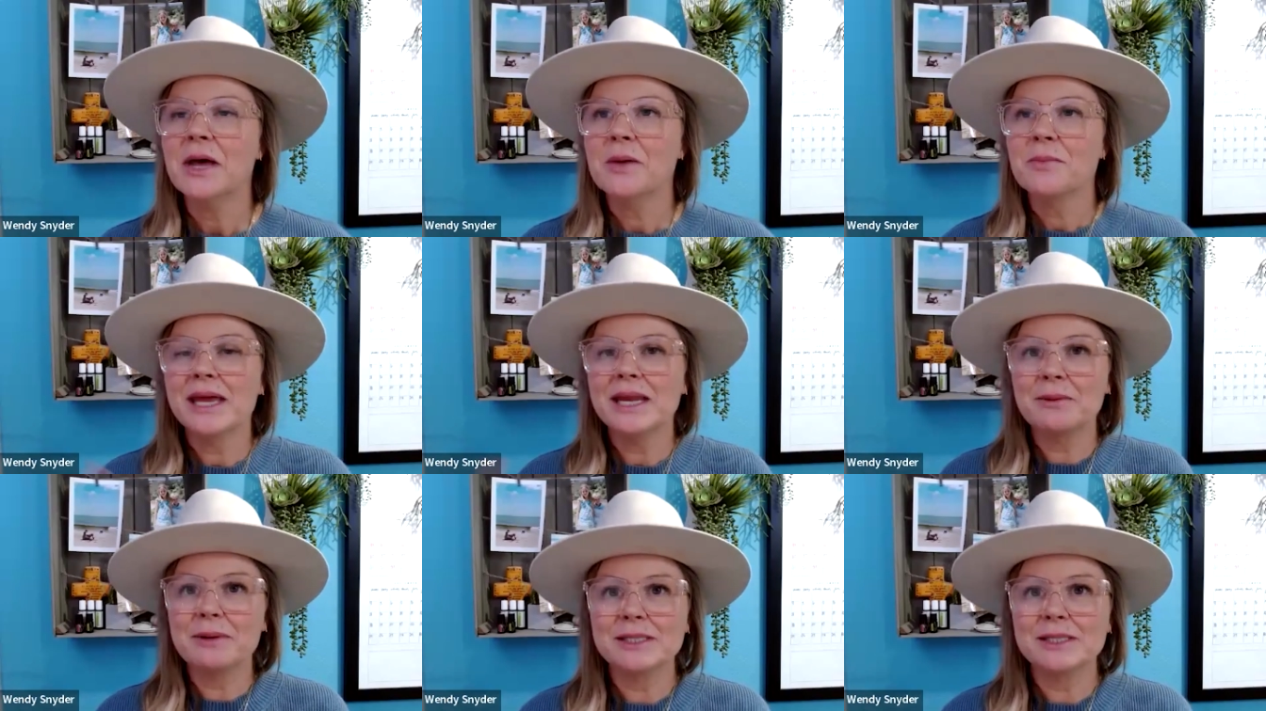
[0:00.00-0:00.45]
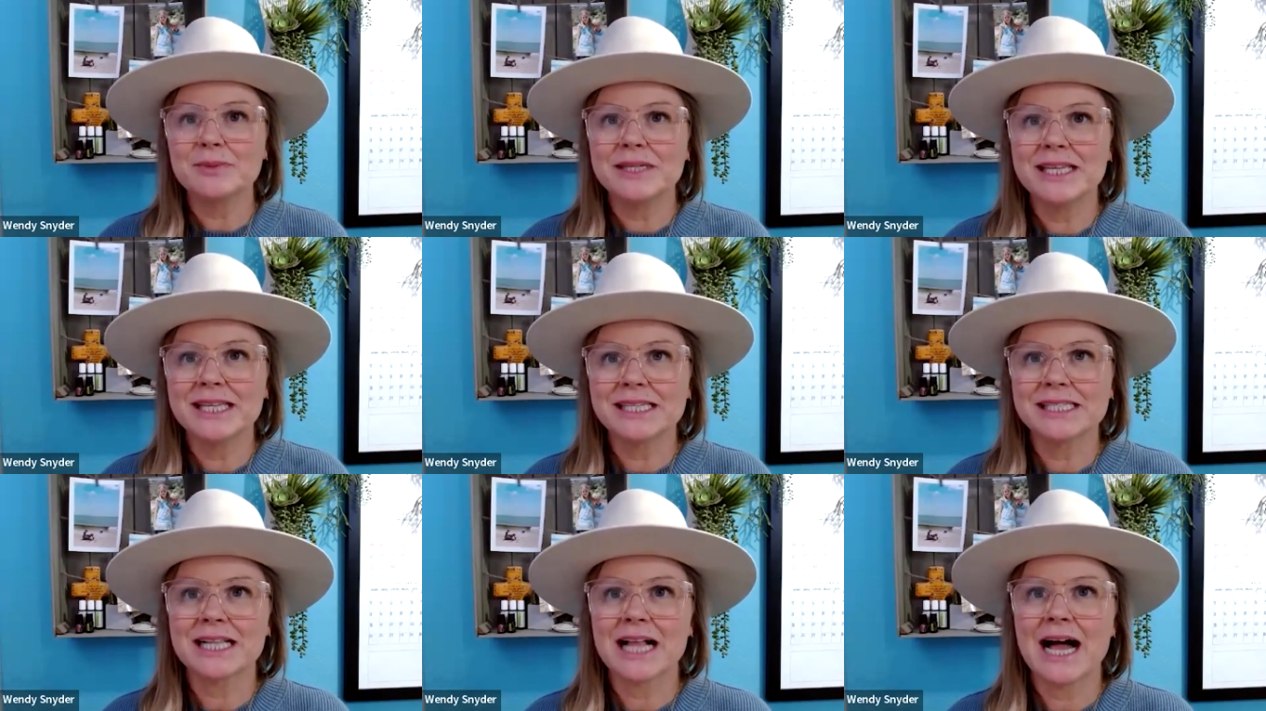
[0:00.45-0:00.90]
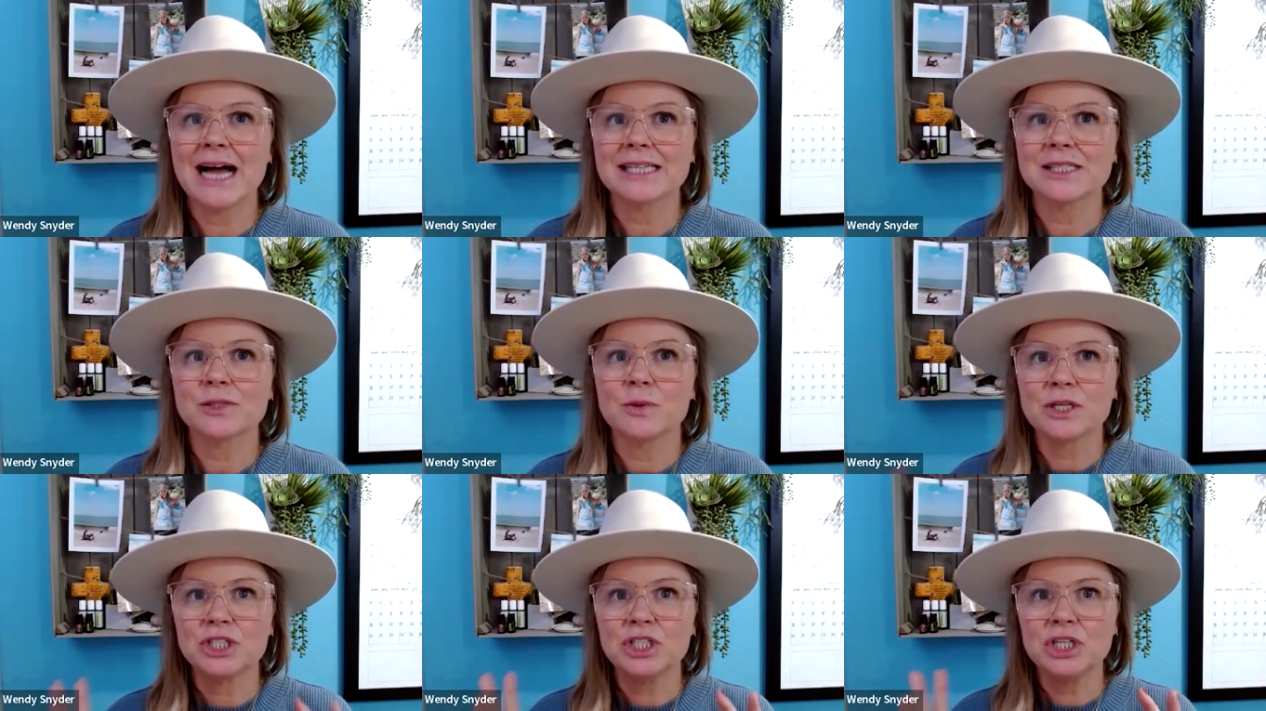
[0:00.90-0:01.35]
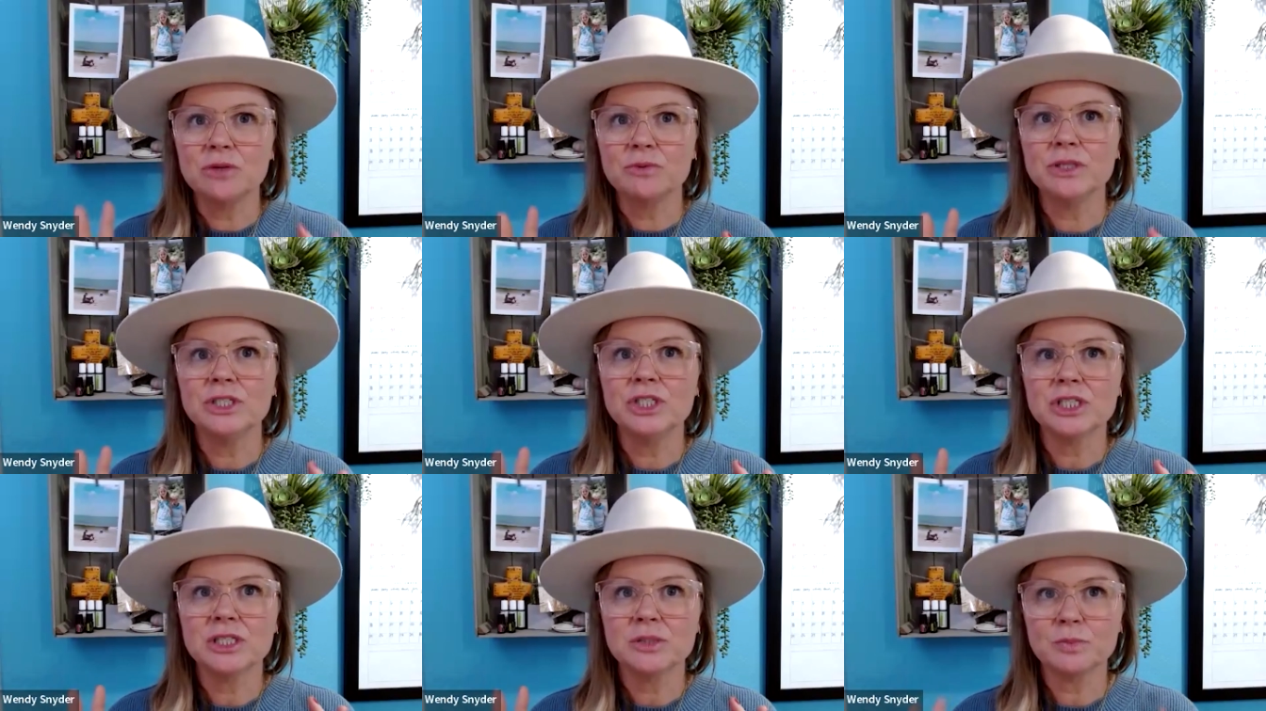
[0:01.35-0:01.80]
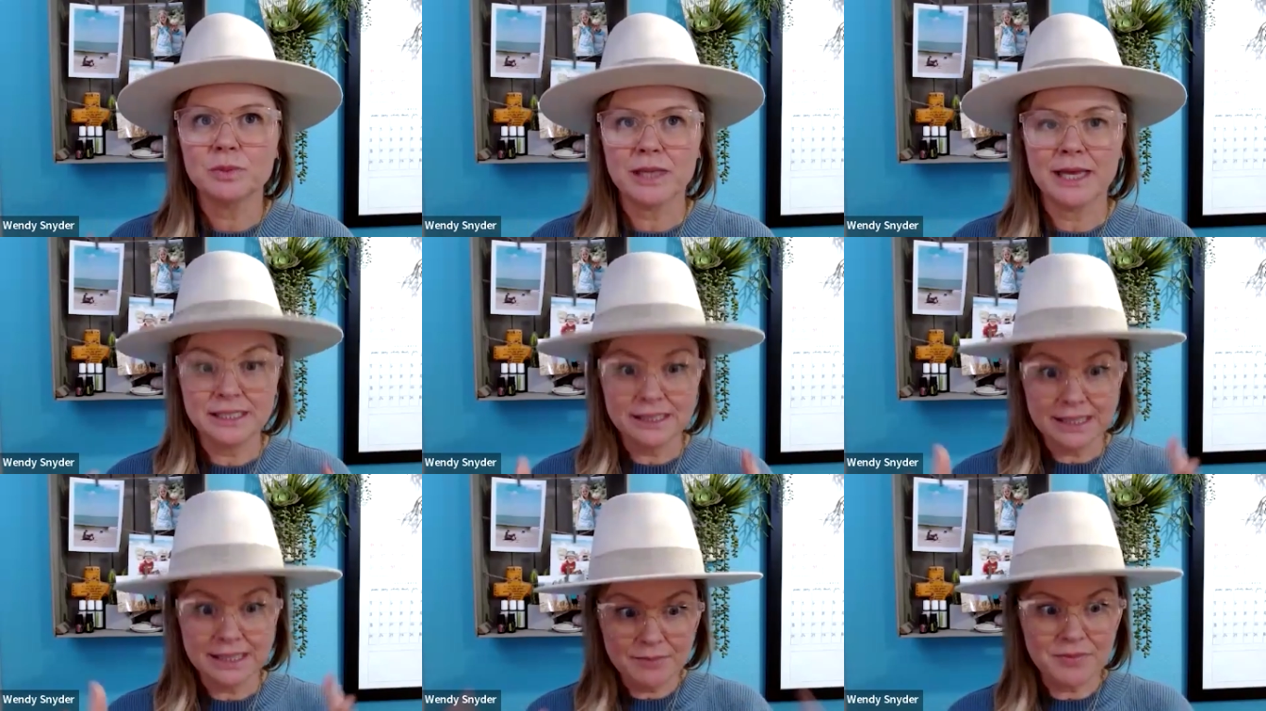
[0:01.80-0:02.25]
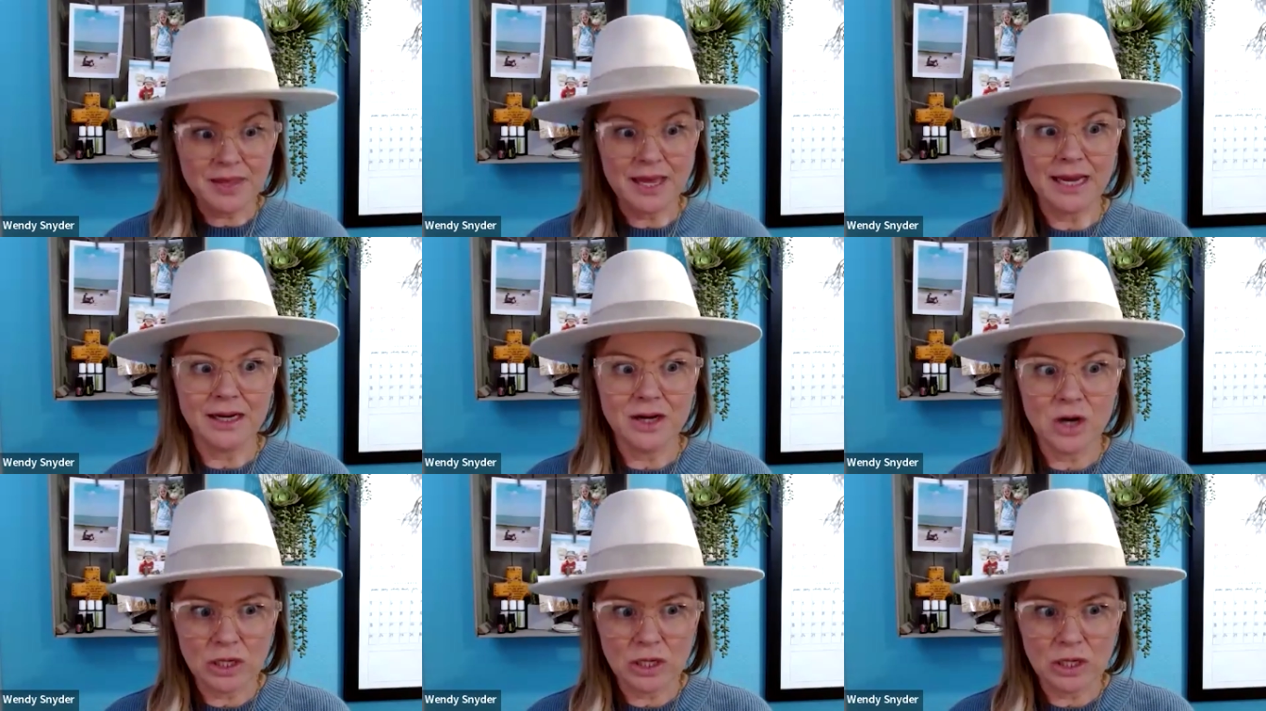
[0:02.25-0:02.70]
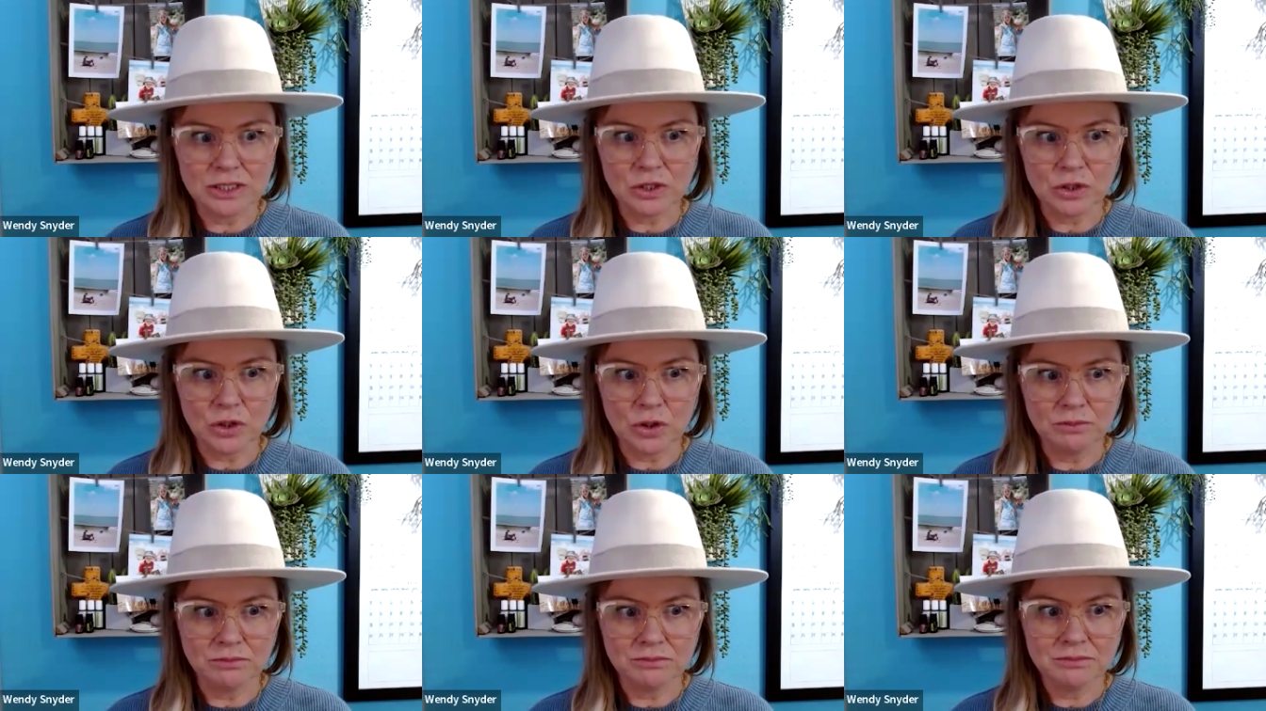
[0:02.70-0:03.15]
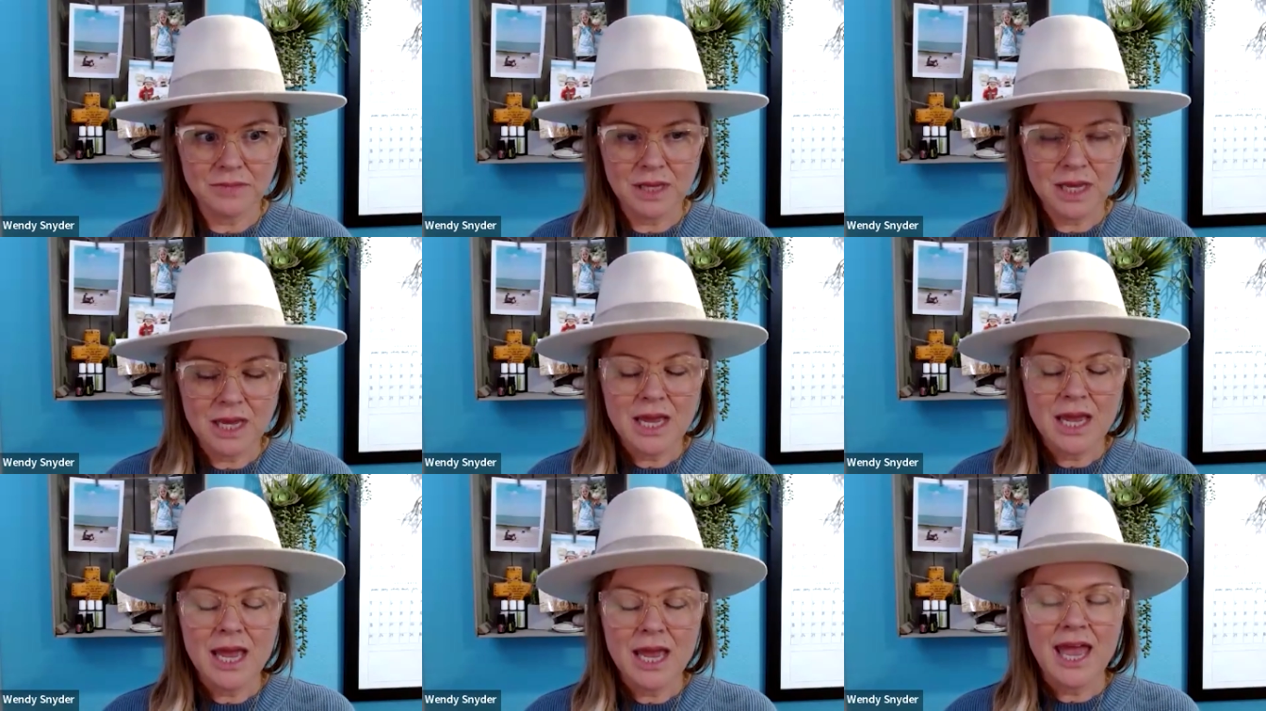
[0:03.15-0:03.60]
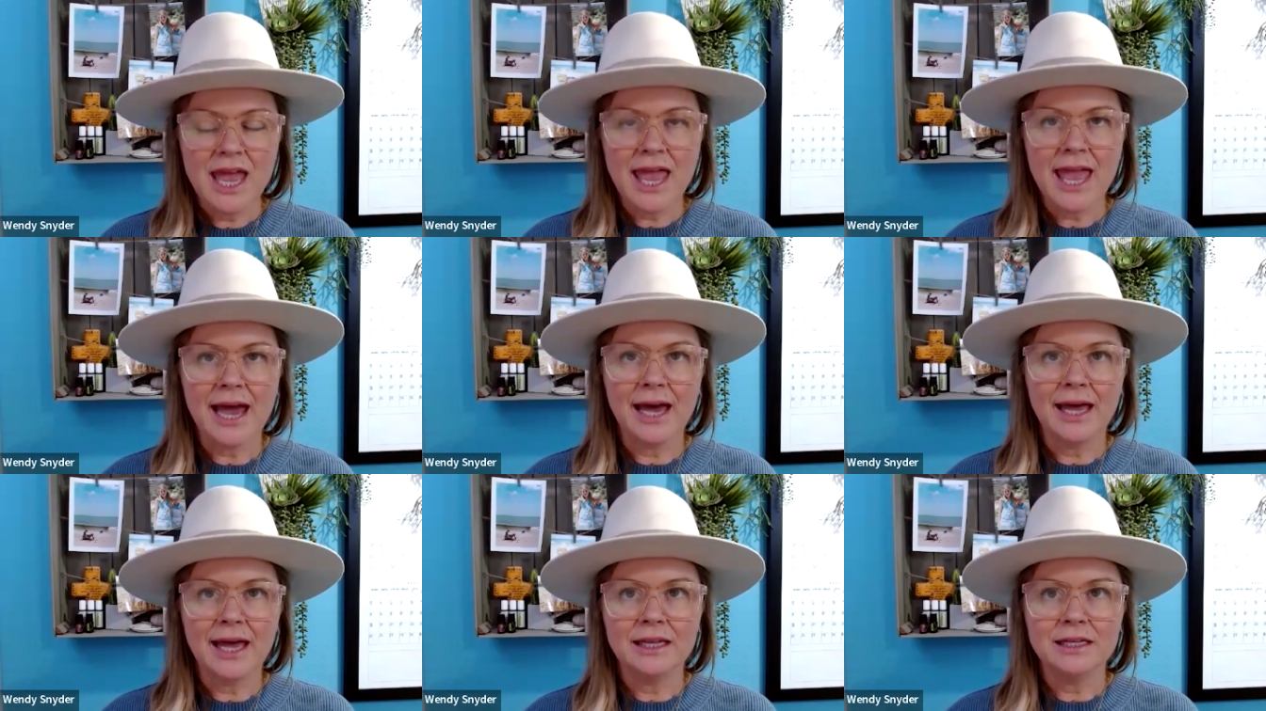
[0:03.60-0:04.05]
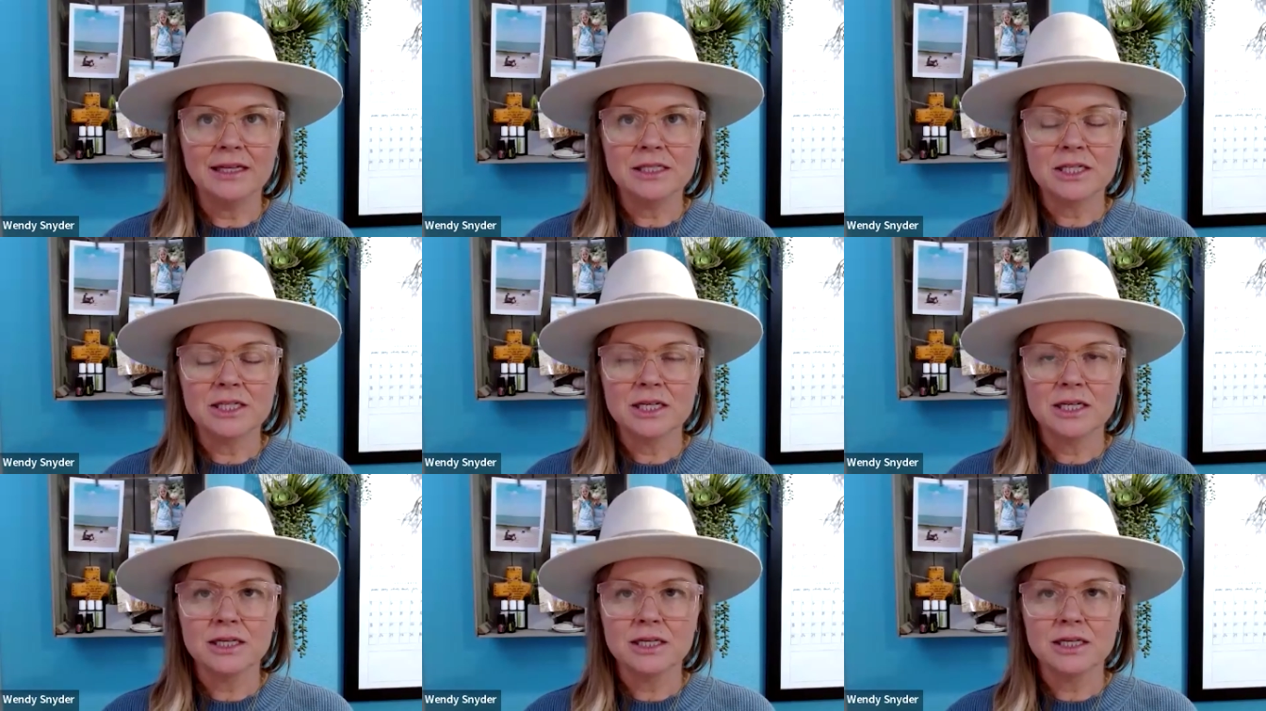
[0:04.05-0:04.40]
But anyways, we did this class where she would just play, same thing on Zoom, and